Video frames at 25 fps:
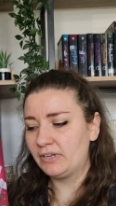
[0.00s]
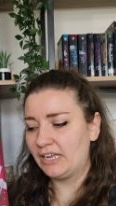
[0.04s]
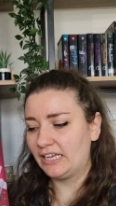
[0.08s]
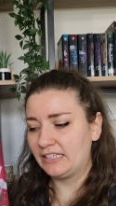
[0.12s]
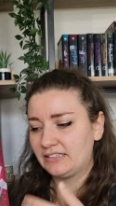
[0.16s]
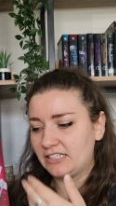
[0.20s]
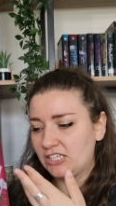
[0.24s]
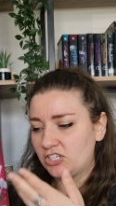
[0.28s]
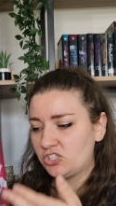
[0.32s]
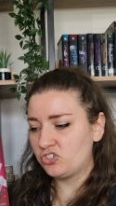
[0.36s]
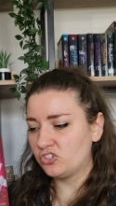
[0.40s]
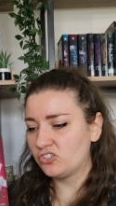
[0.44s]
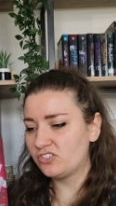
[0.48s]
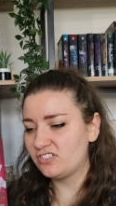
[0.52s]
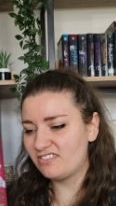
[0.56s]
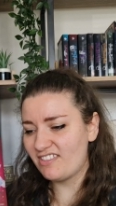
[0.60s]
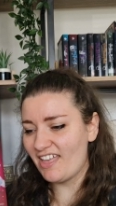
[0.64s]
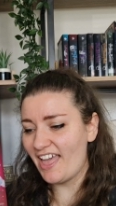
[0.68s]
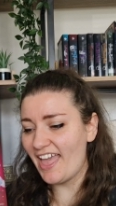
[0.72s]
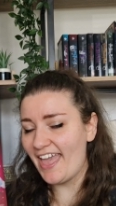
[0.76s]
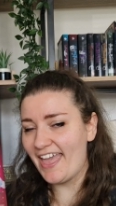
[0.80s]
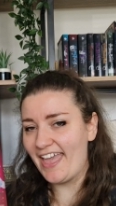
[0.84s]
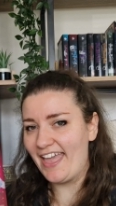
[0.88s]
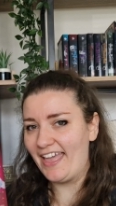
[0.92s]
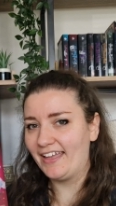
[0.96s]
Like they're just
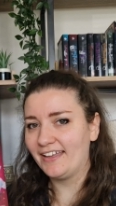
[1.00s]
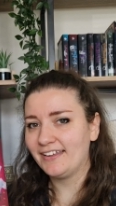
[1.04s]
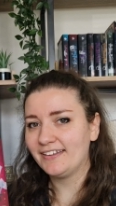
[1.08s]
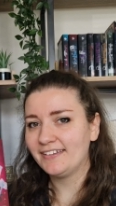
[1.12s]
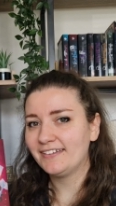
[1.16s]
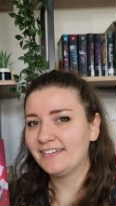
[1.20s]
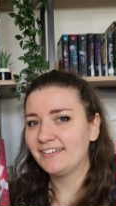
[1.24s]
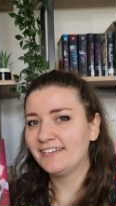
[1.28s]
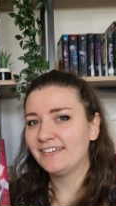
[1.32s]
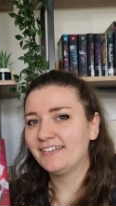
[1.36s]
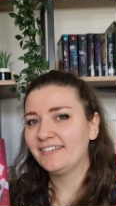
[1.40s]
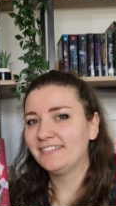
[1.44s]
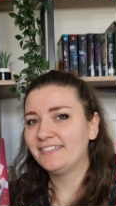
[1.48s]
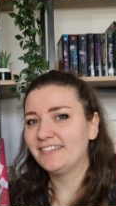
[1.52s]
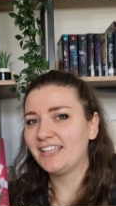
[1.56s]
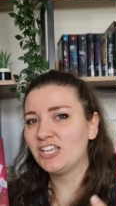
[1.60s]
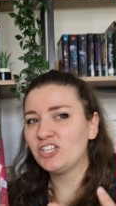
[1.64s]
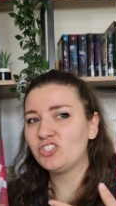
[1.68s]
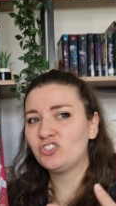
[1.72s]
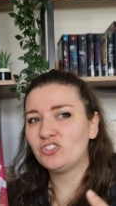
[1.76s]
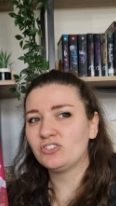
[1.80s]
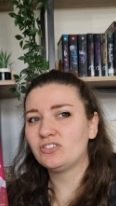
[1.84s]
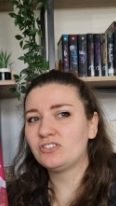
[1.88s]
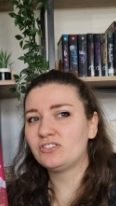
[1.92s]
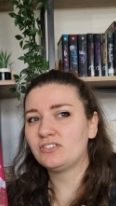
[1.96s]
there. They're
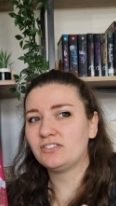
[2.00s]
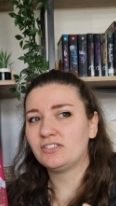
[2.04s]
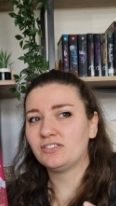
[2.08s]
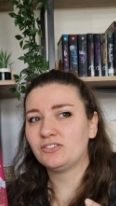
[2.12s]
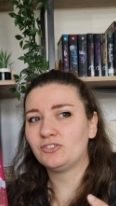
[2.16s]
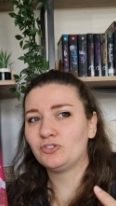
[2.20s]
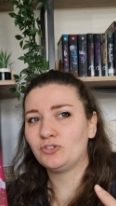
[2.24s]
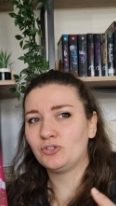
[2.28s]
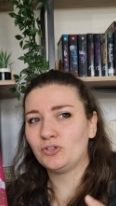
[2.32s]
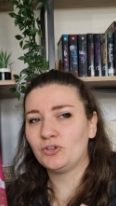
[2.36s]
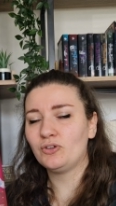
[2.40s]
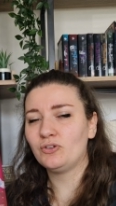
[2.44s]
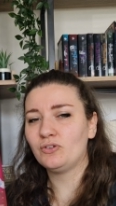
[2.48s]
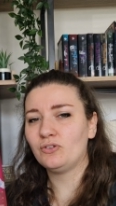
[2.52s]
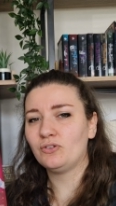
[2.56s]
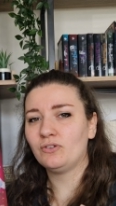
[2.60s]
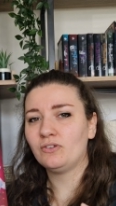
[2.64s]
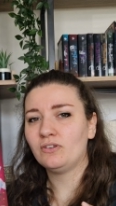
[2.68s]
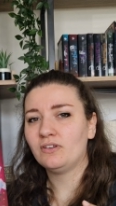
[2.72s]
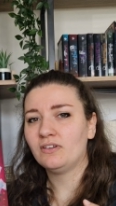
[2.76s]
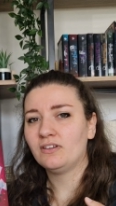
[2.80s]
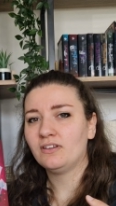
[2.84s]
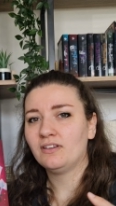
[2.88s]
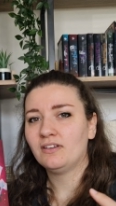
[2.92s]
just two